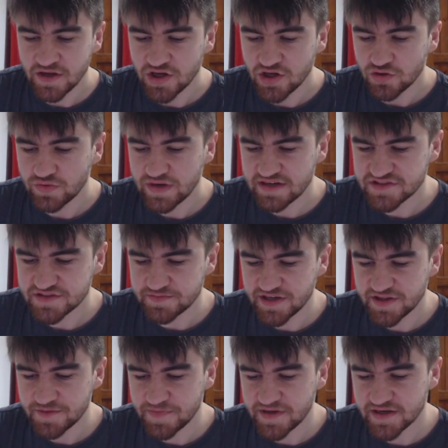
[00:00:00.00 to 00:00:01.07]
Ralph
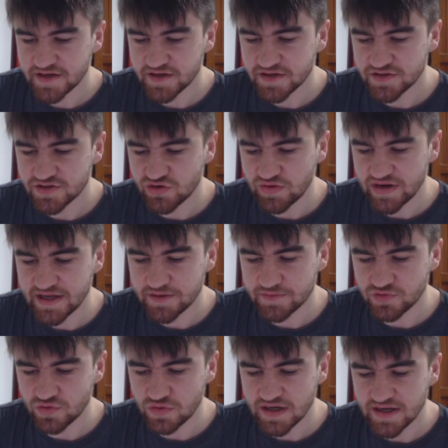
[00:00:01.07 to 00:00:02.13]
Smith, Pickett, Graham,
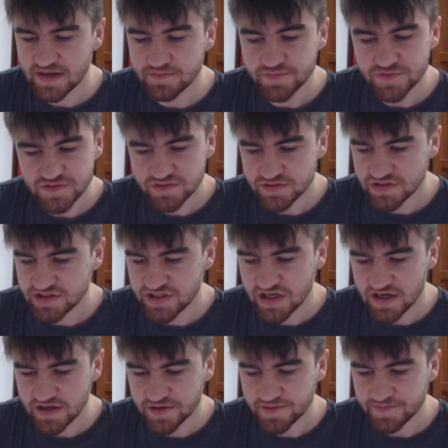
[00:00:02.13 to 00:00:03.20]
Grimes,
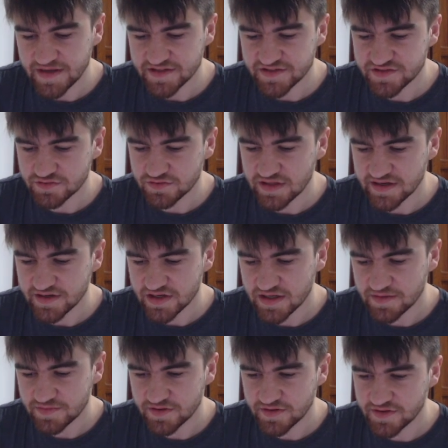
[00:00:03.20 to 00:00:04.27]
Young, Mansell, and
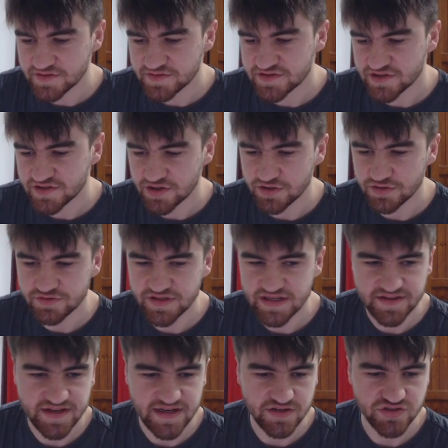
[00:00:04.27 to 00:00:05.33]
Cumberland, so
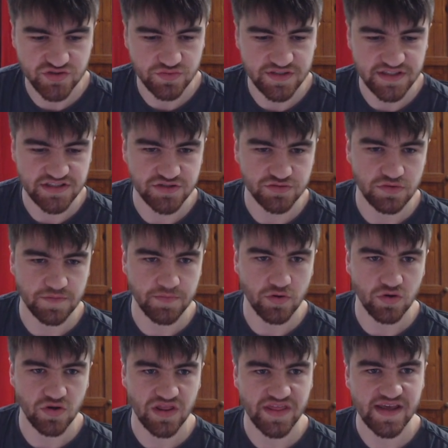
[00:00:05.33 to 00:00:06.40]
nothing else really to
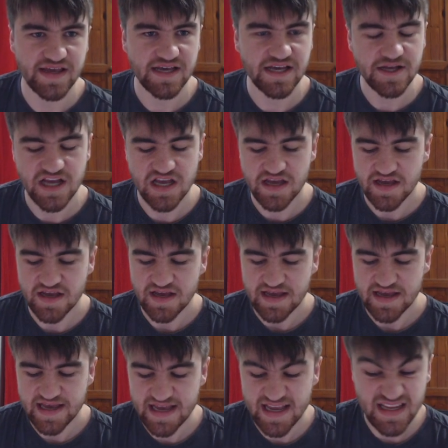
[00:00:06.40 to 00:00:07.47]
report there.
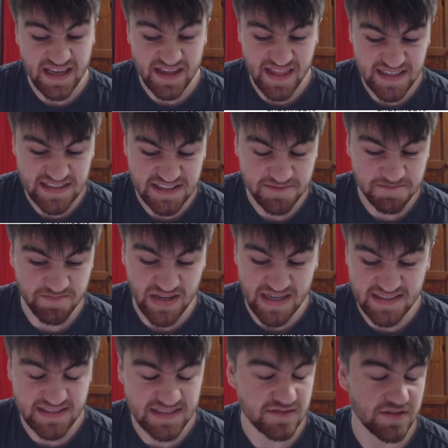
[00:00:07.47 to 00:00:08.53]
And yeah, that's
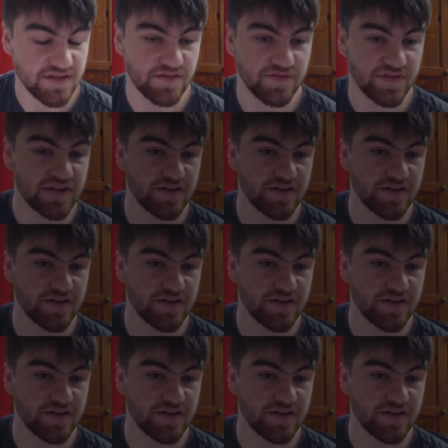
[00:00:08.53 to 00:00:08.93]
basically the video